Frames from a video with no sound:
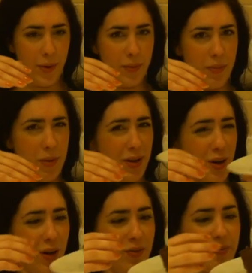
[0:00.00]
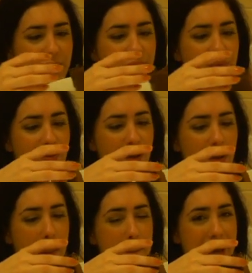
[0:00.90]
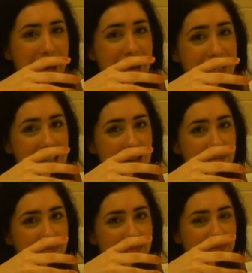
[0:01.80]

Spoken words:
but maybe not beheaded him.